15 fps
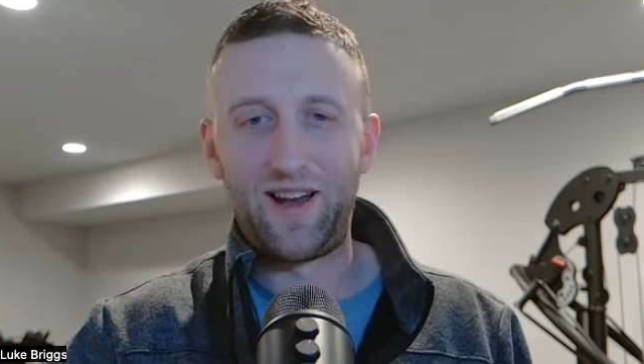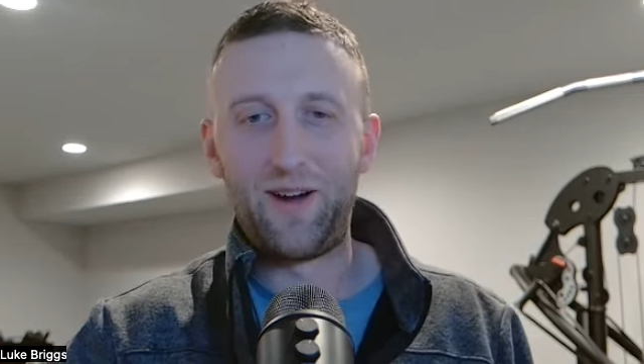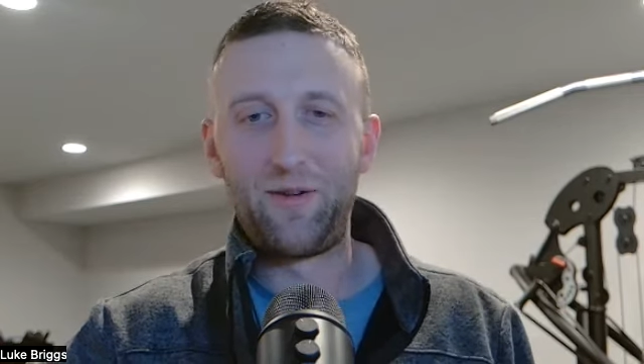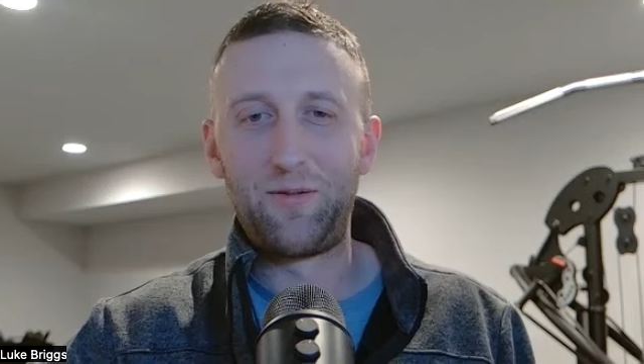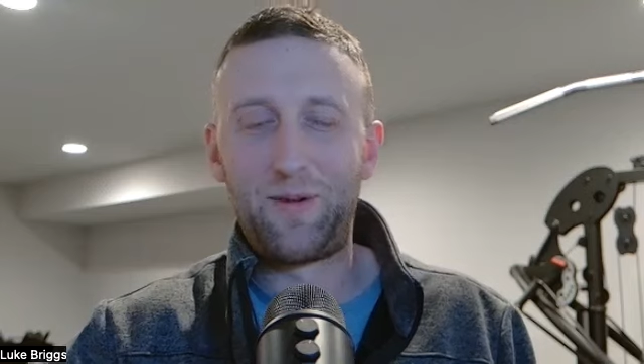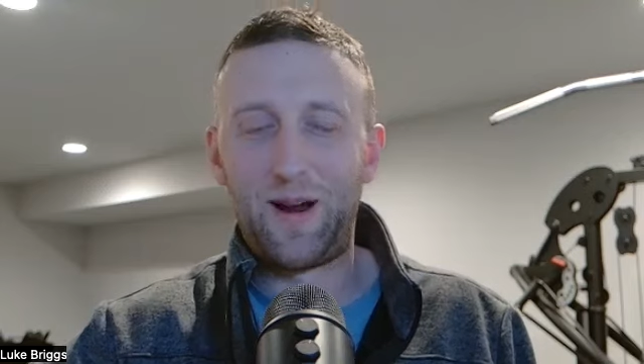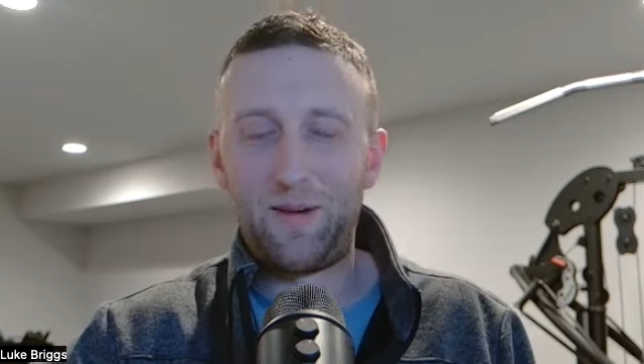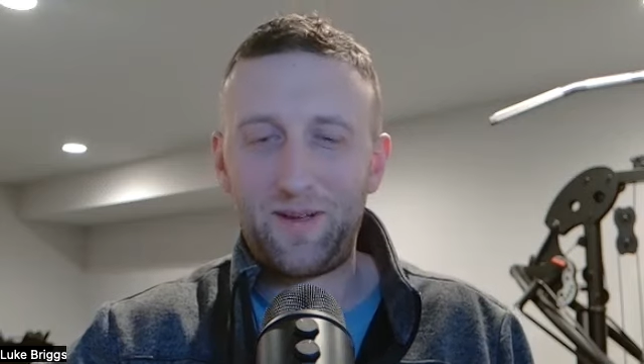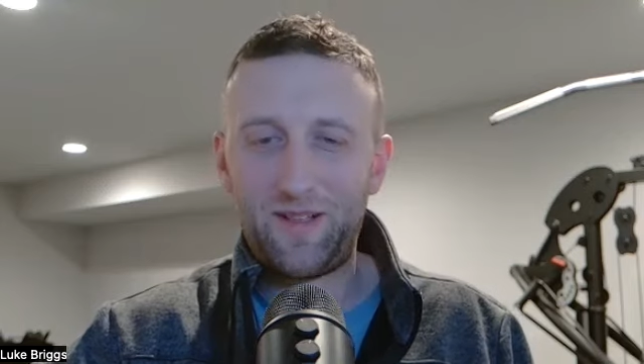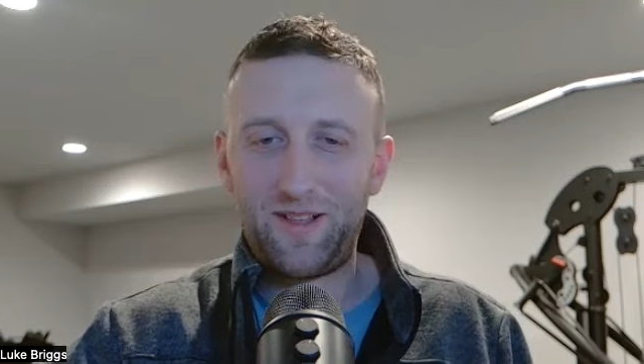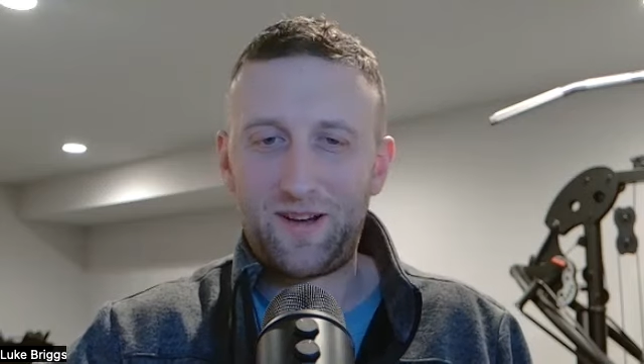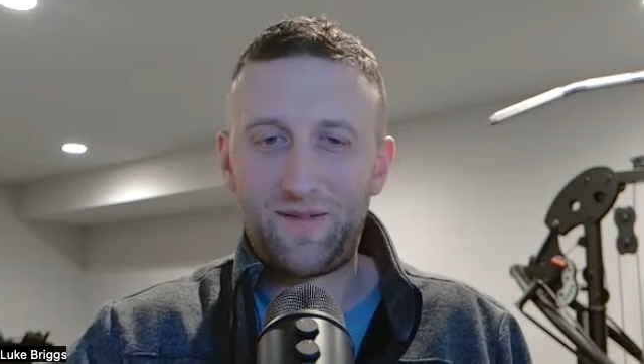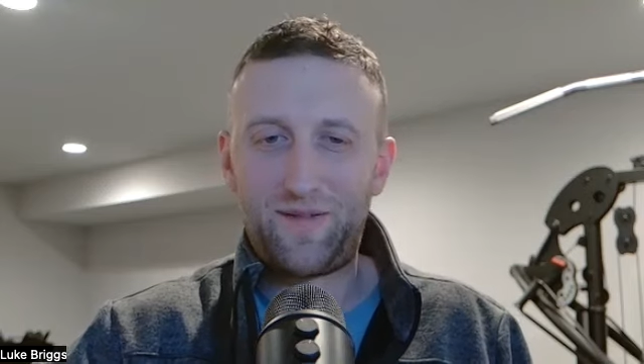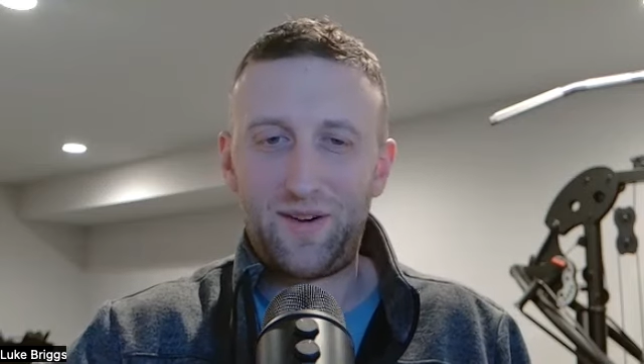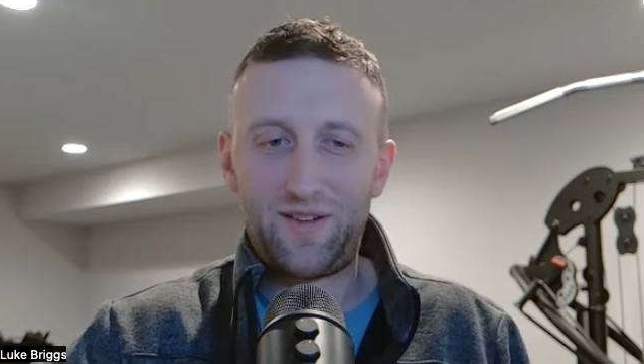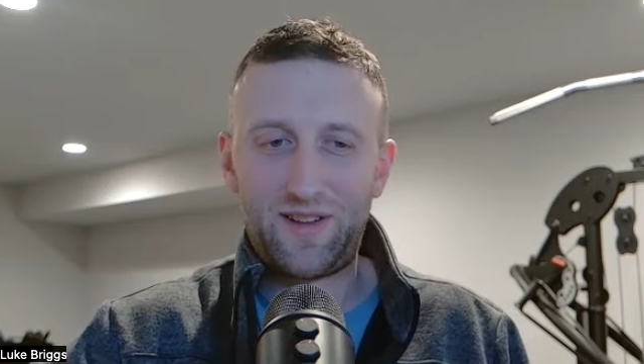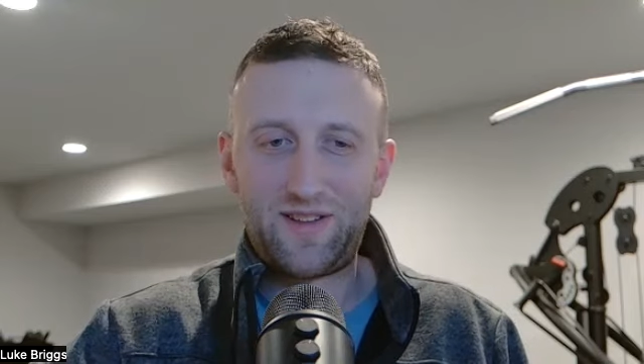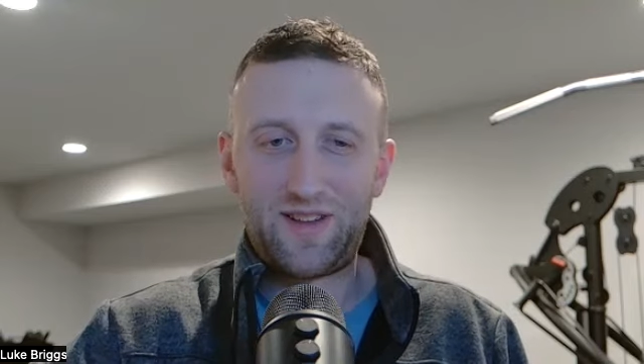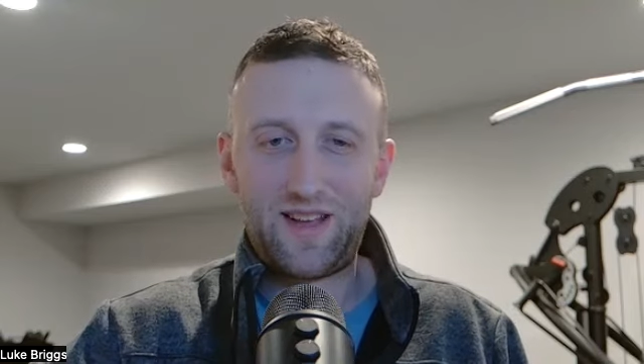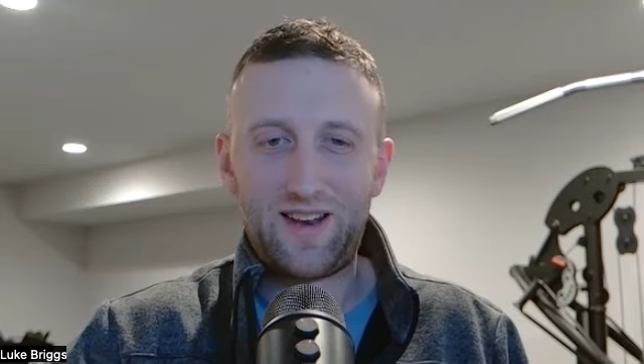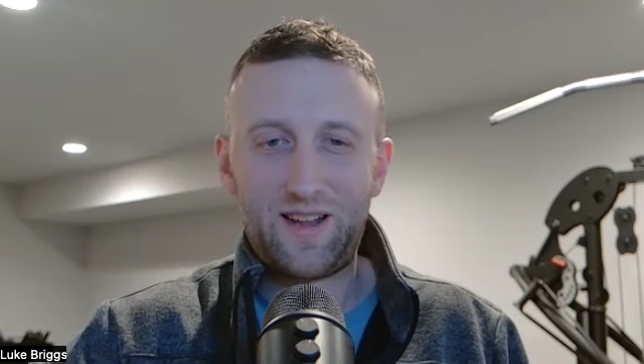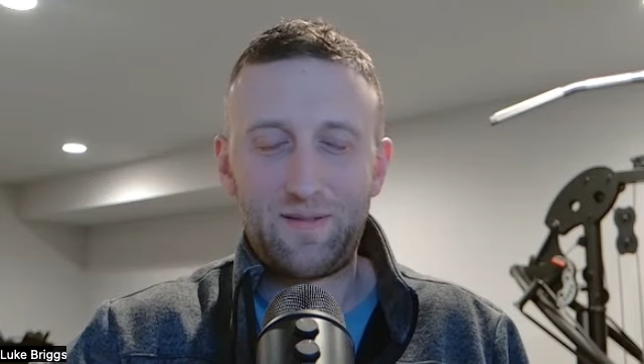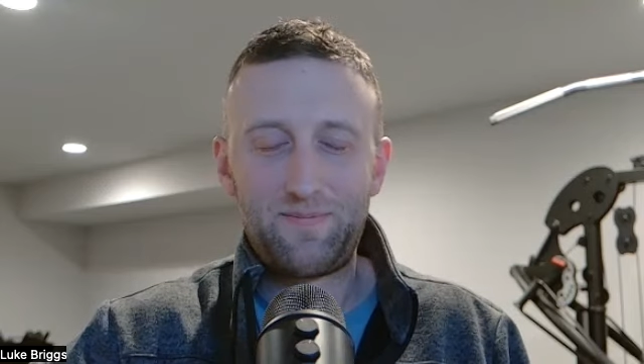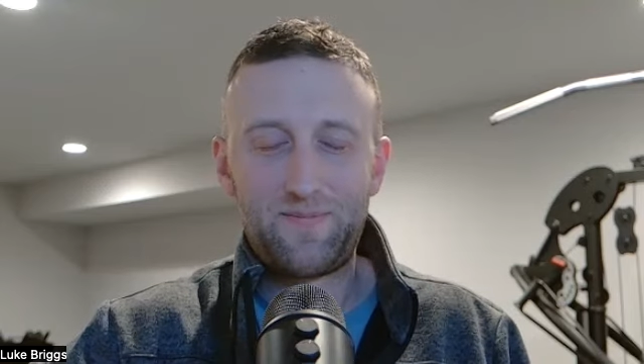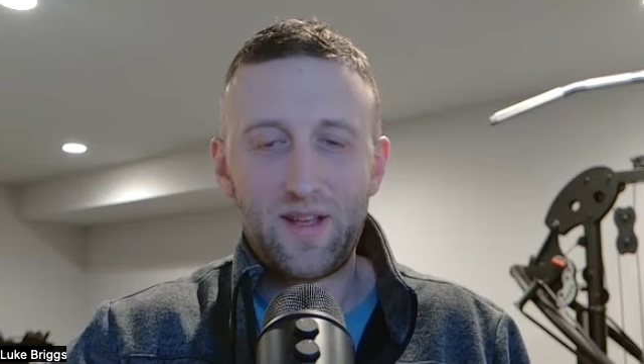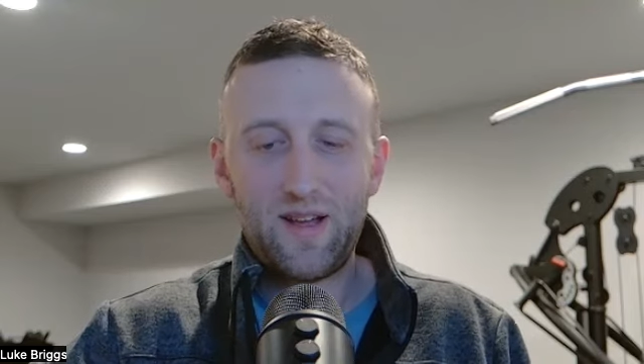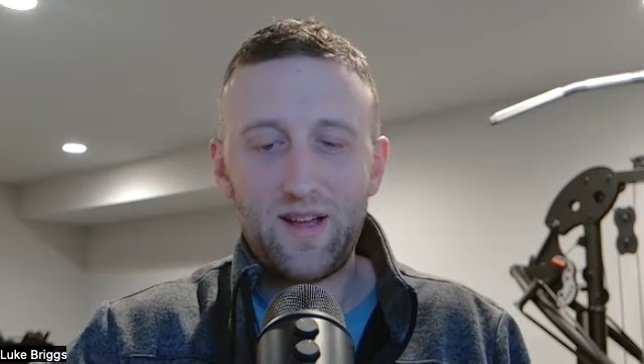I would probably look fairly skinny.